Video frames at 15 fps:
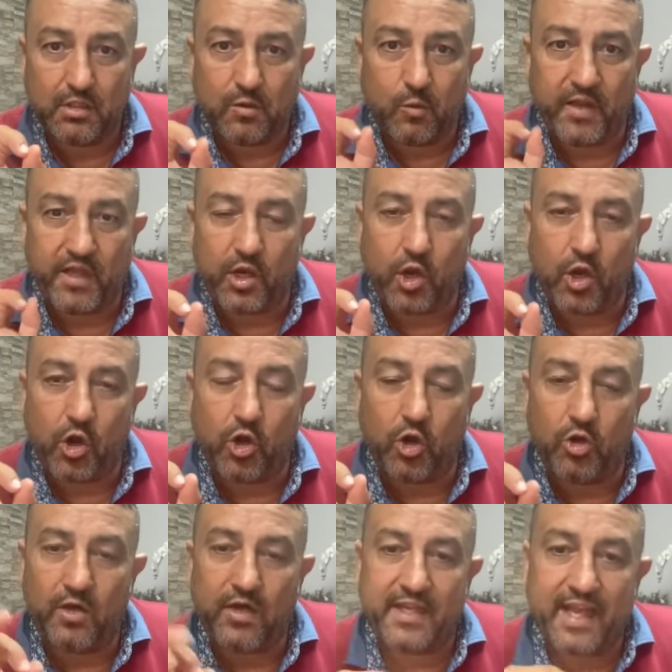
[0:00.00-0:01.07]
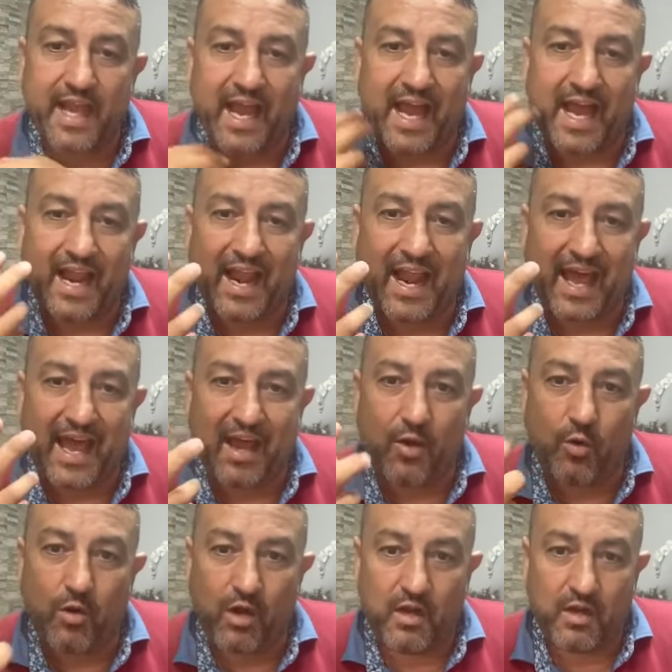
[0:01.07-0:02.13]
We only
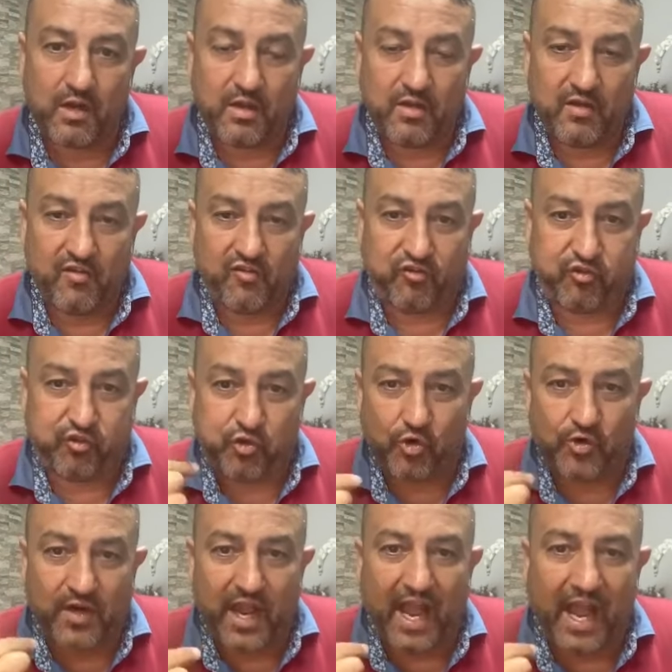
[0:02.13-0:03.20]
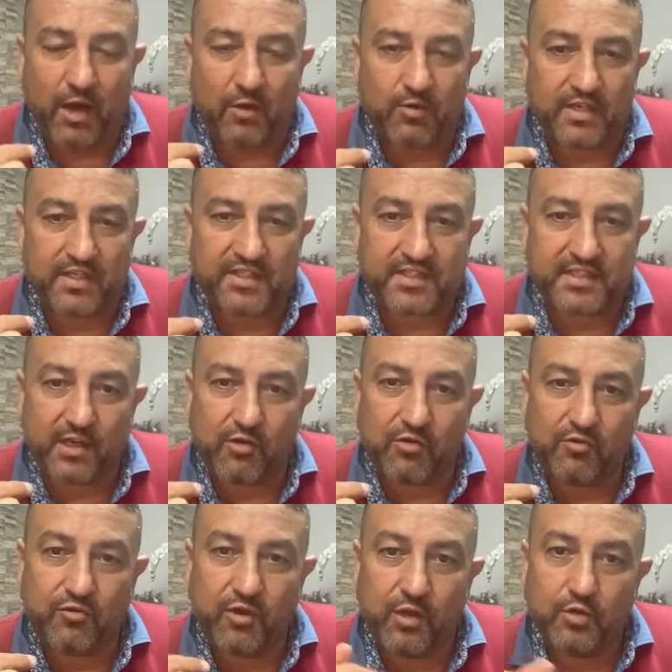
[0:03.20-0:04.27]
allow for
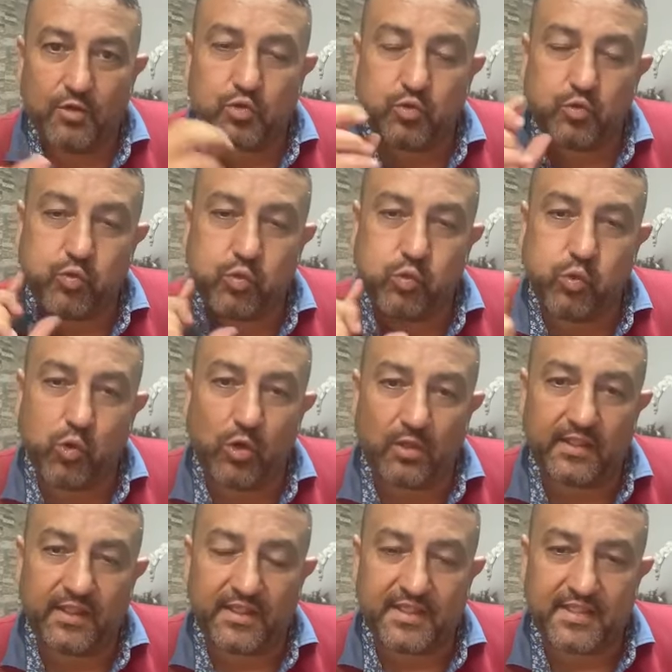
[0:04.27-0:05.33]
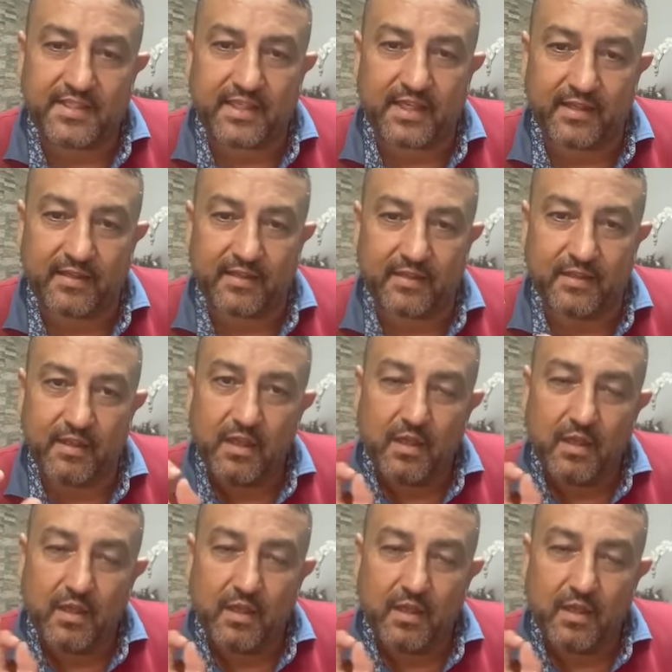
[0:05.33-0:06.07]
ourselves to what extent